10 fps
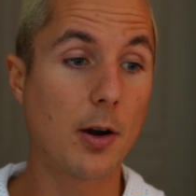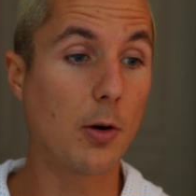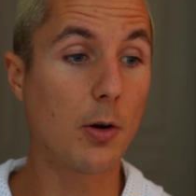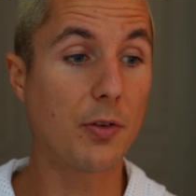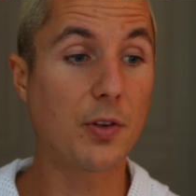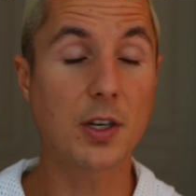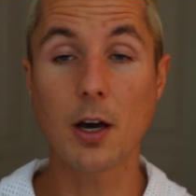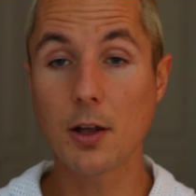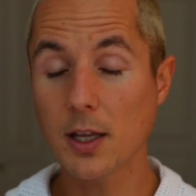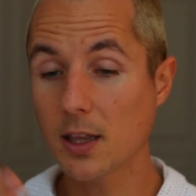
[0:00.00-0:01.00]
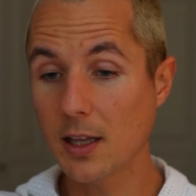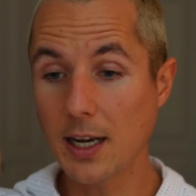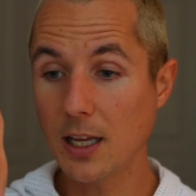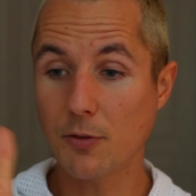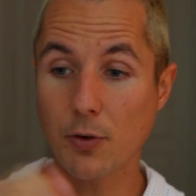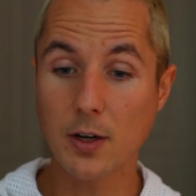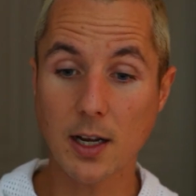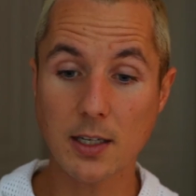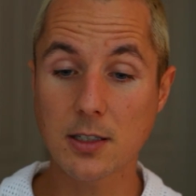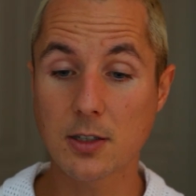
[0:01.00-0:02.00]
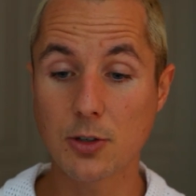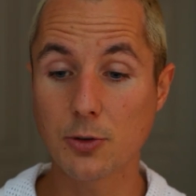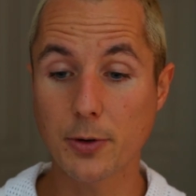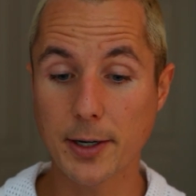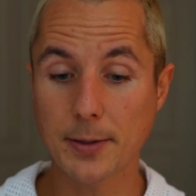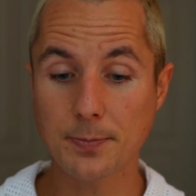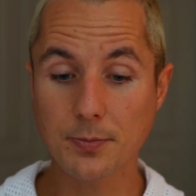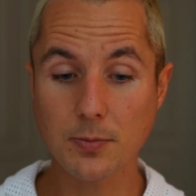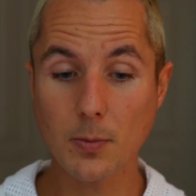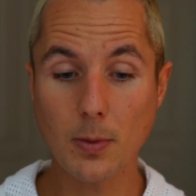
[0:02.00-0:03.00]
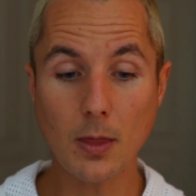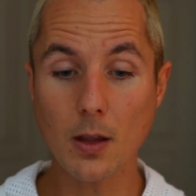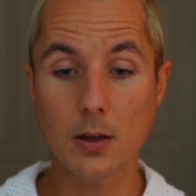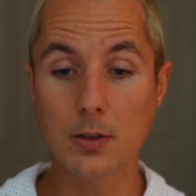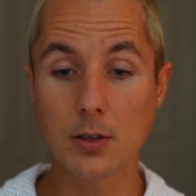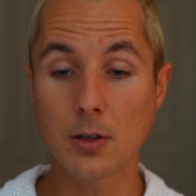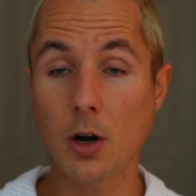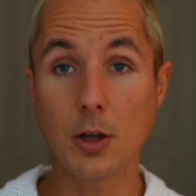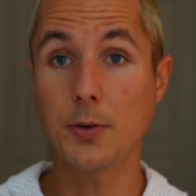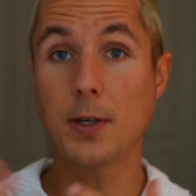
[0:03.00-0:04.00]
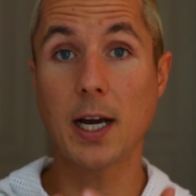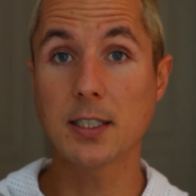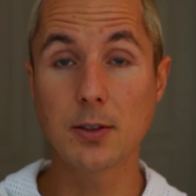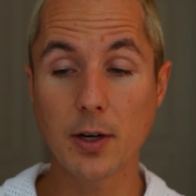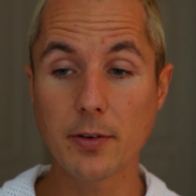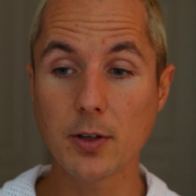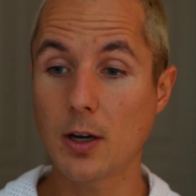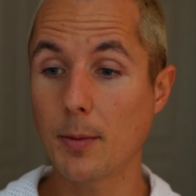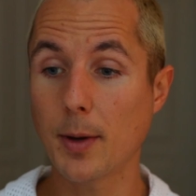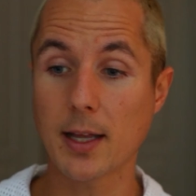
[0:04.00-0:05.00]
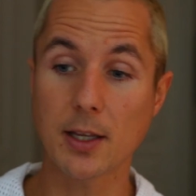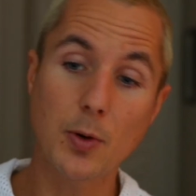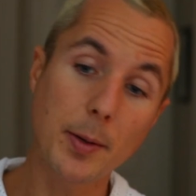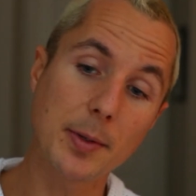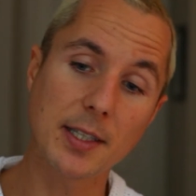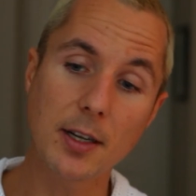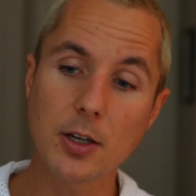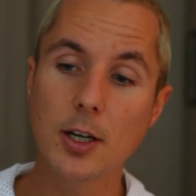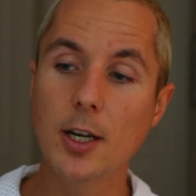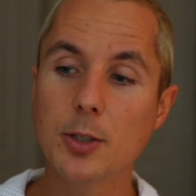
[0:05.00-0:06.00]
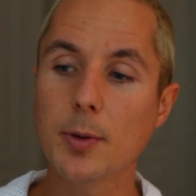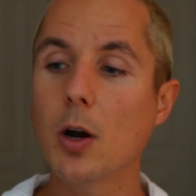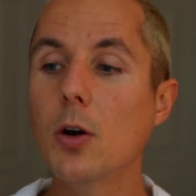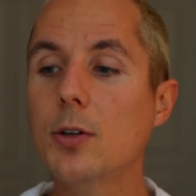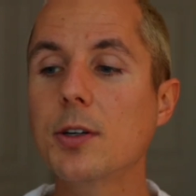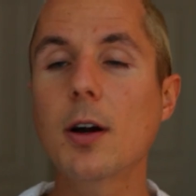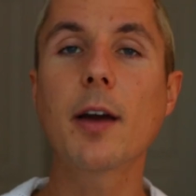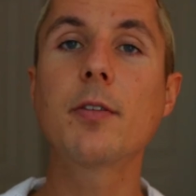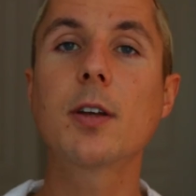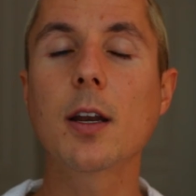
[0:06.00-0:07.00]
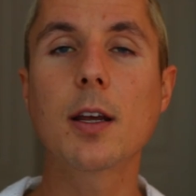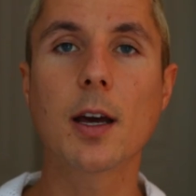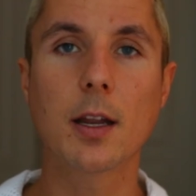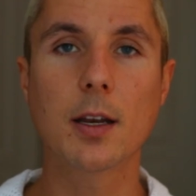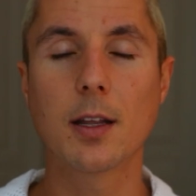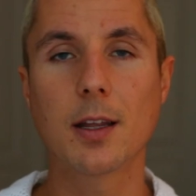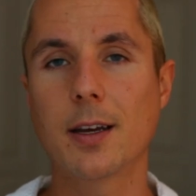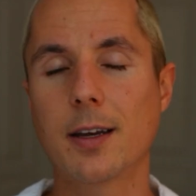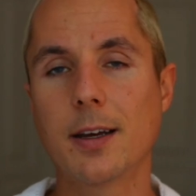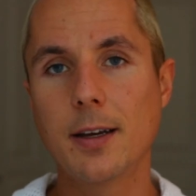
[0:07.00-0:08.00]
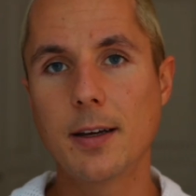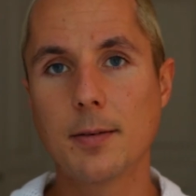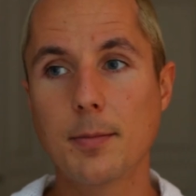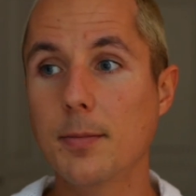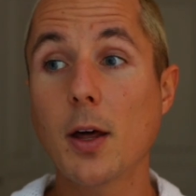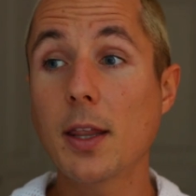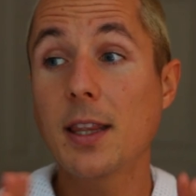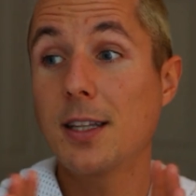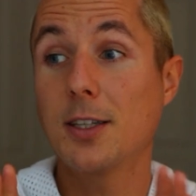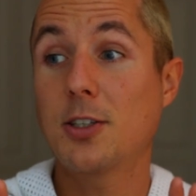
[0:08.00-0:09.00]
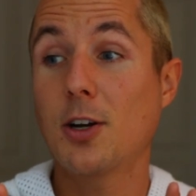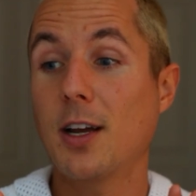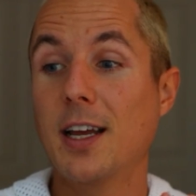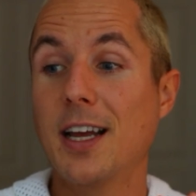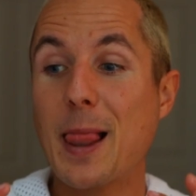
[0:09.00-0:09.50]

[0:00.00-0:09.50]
Or if you tell, like, the lady at the front desk to call you a taxi, whatever, you come back, like, 20 minutes later, she's like, oh, sorry, I haven't done it yet. Like, no, sorry.